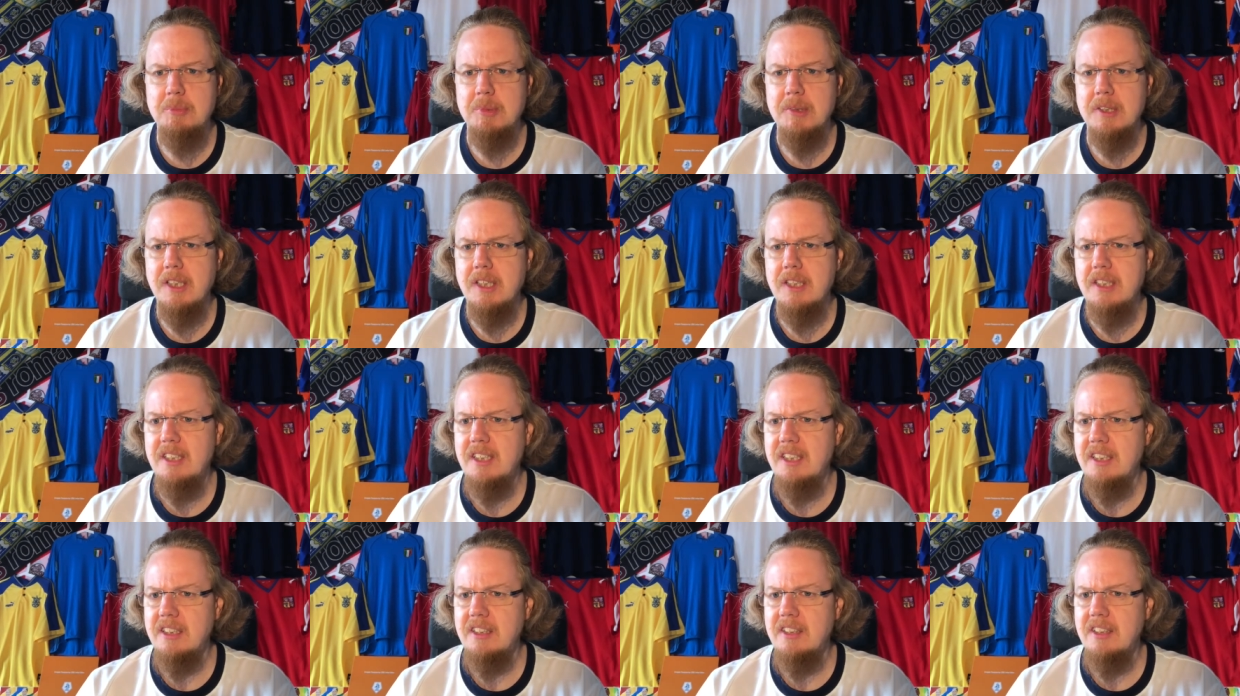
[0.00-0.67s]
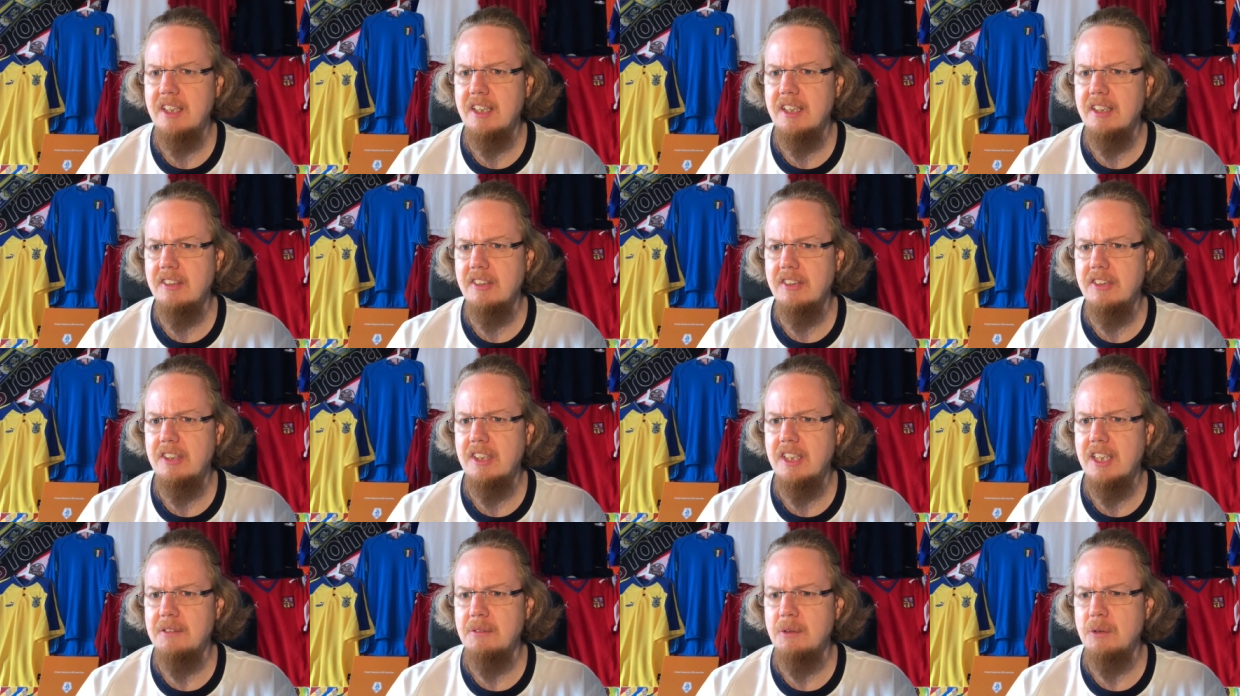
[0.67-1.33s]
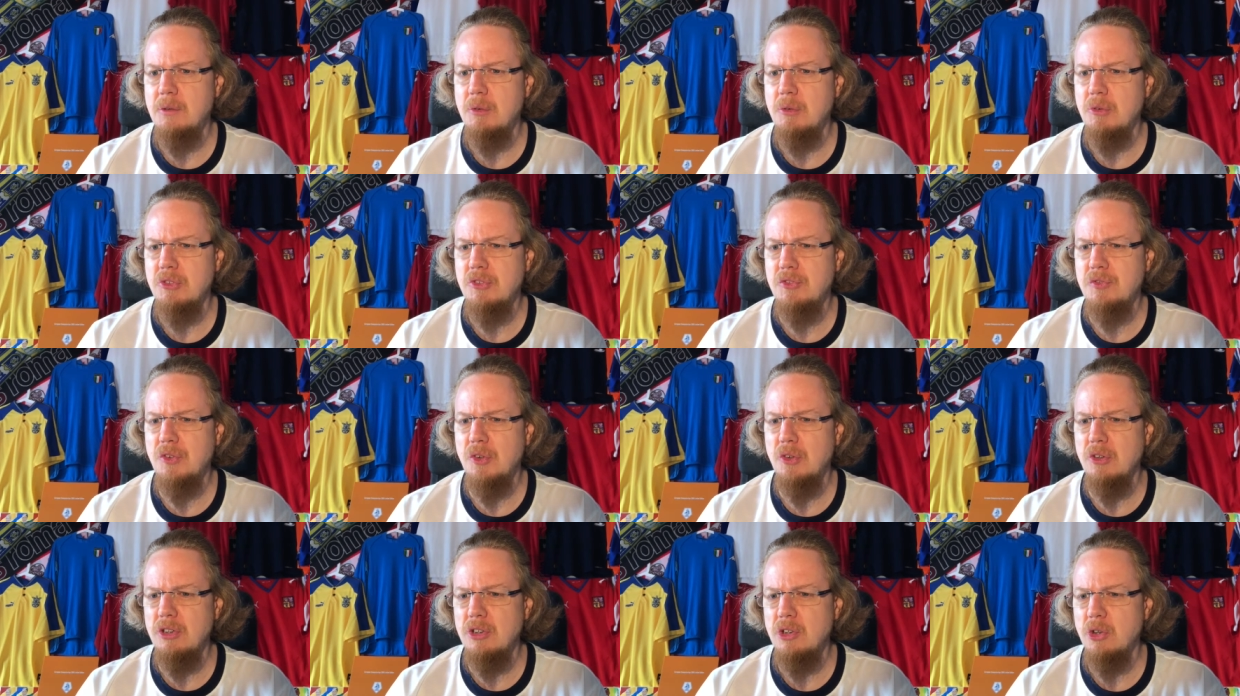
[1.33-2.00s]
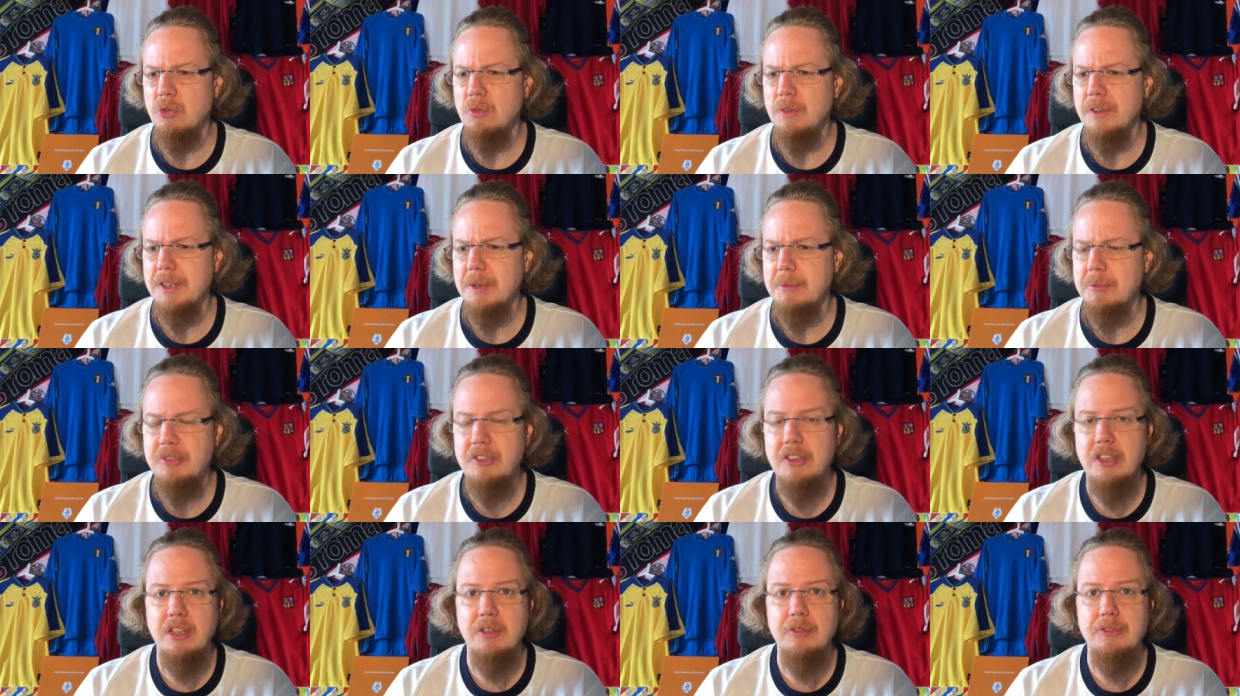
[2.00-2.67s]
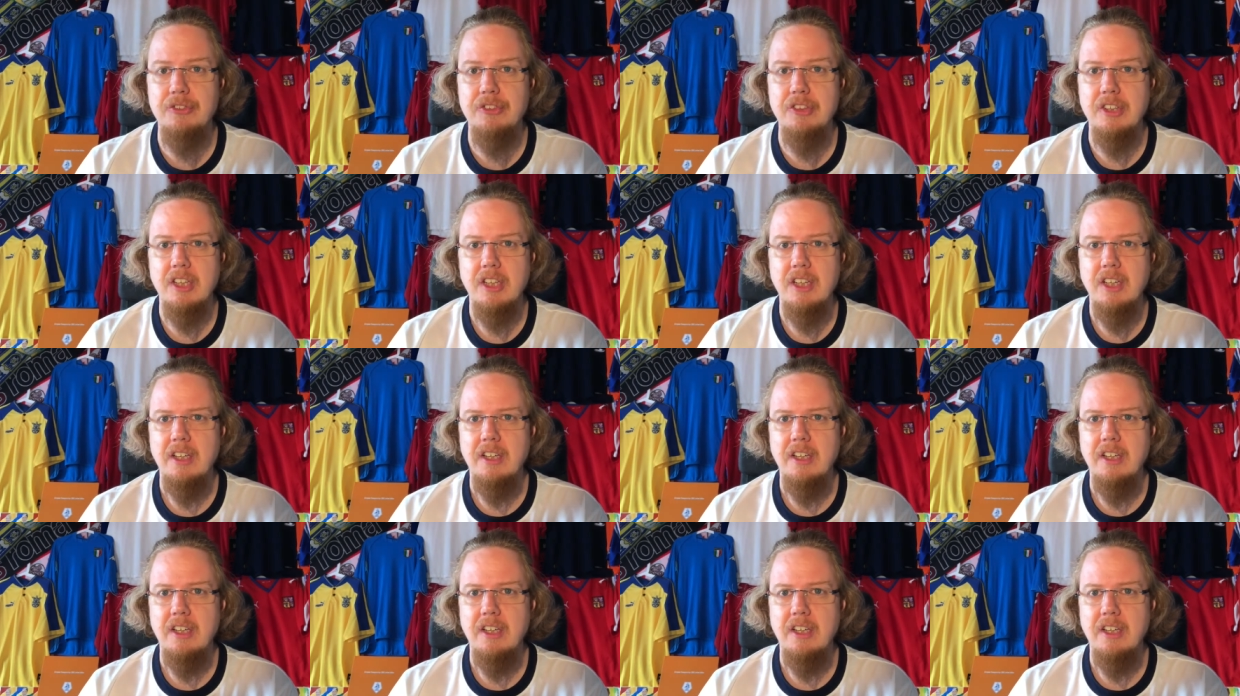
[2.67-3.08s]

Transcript: But then in the end, I think everyone was falling over themselves.